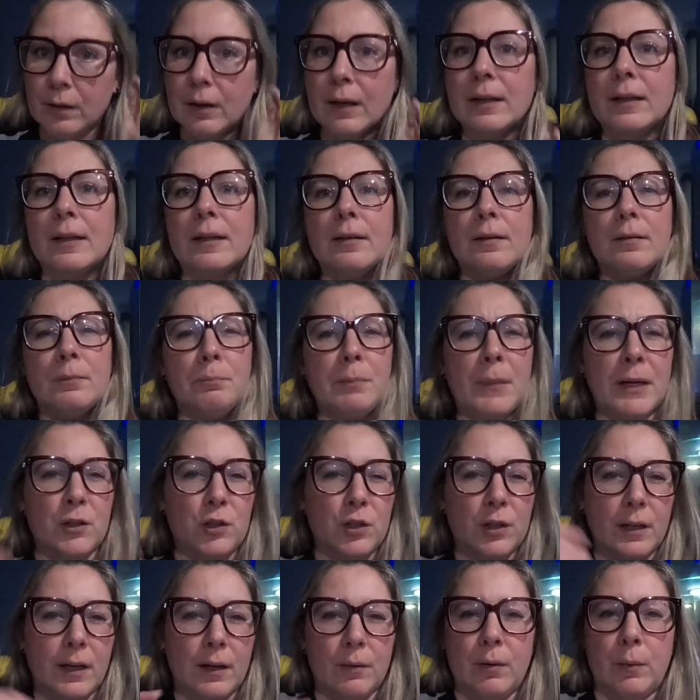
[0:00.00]
I
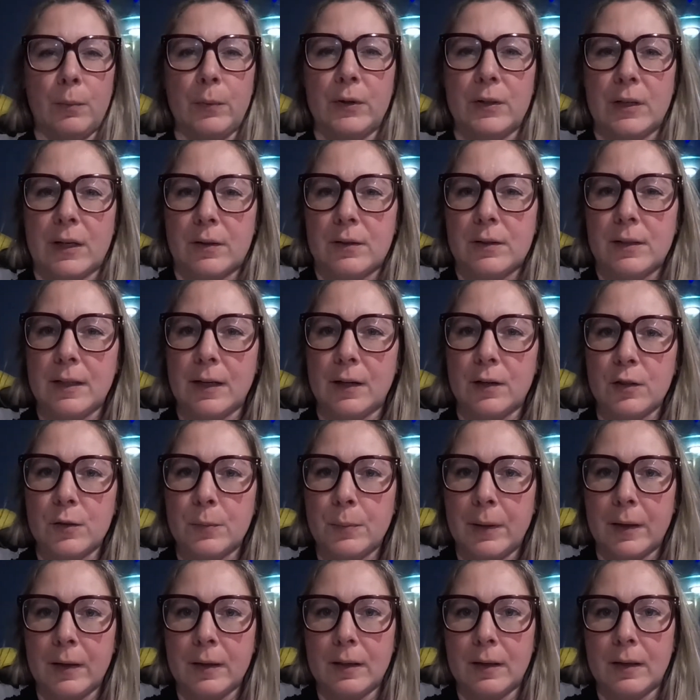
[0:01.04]
mentioned it when we were downstairs,
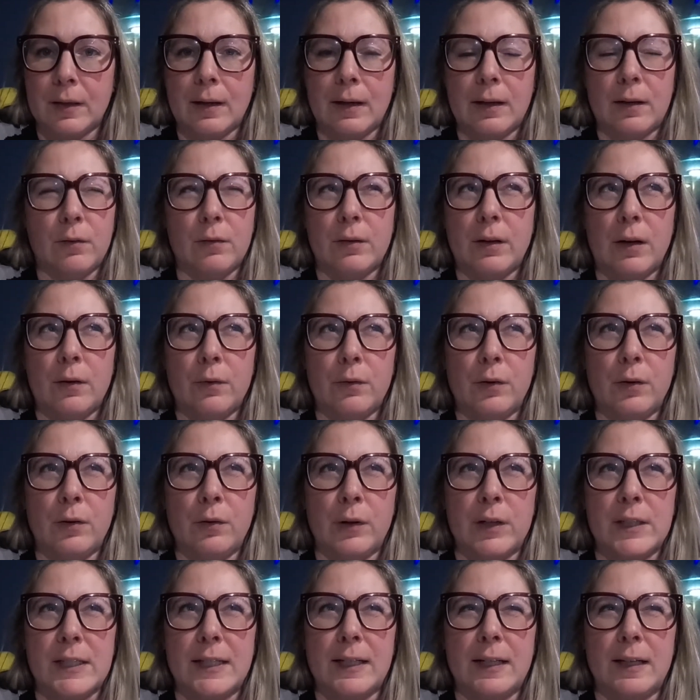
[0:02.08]
but I don't know how
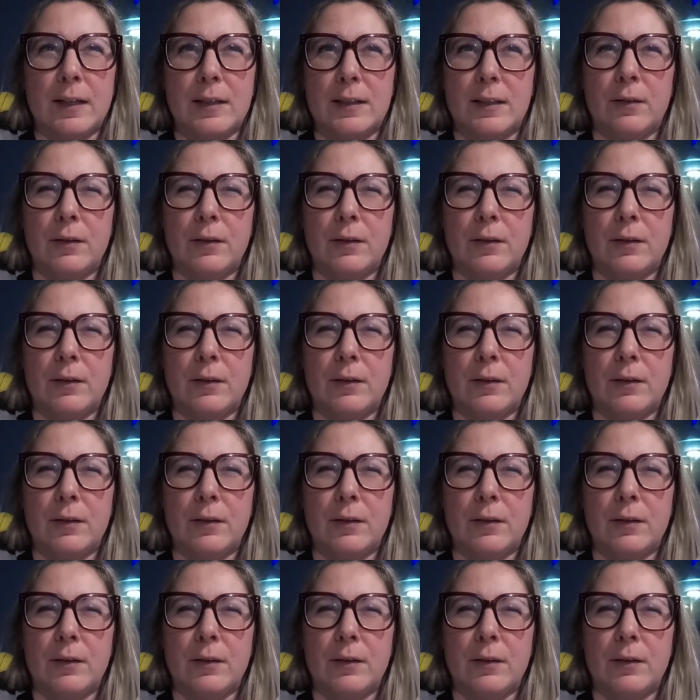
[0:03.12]
noisy it is.